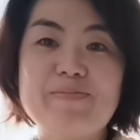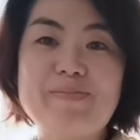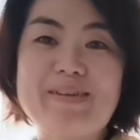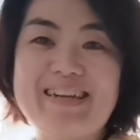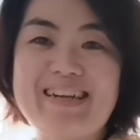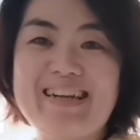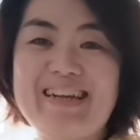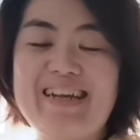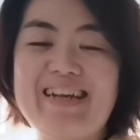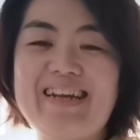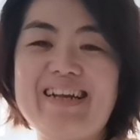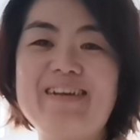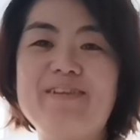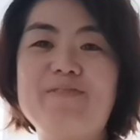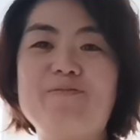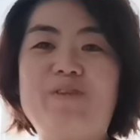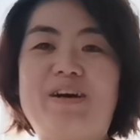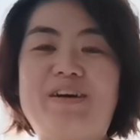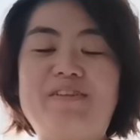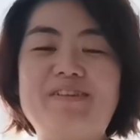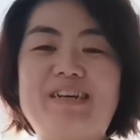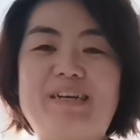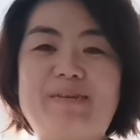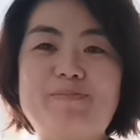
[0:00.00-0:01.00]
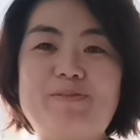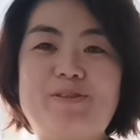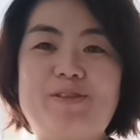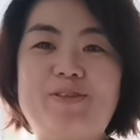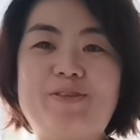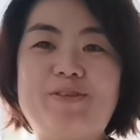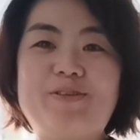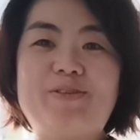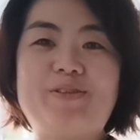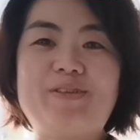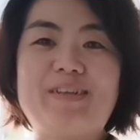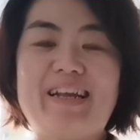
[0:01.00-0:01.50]
everybody, welcome
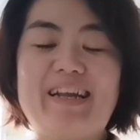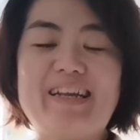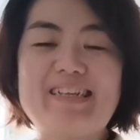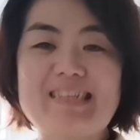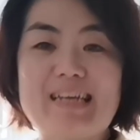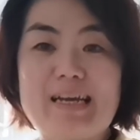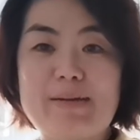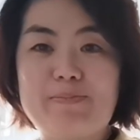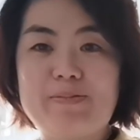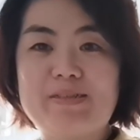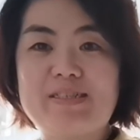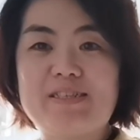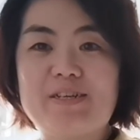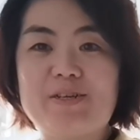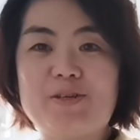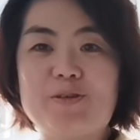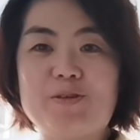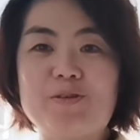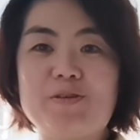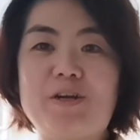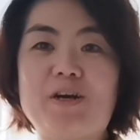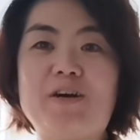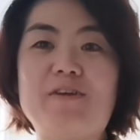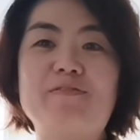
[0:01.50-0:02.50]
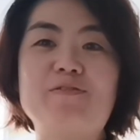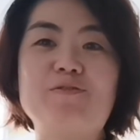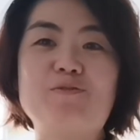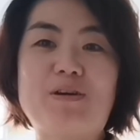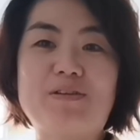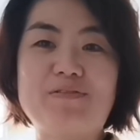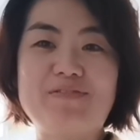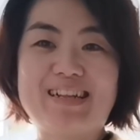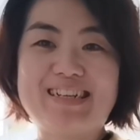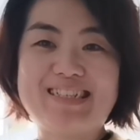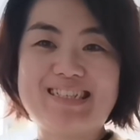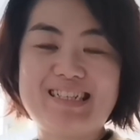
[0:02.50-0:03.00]
to today's episode of
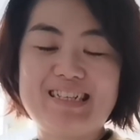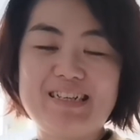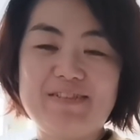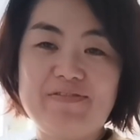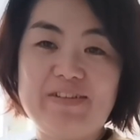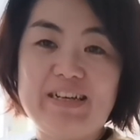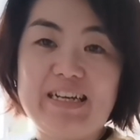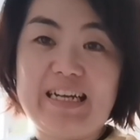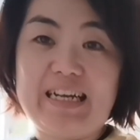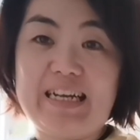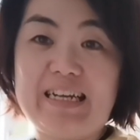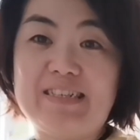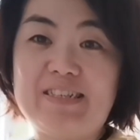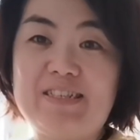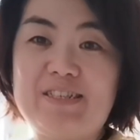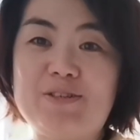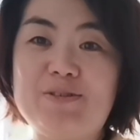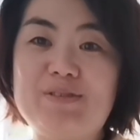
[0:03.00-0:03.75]
Quantflix TV.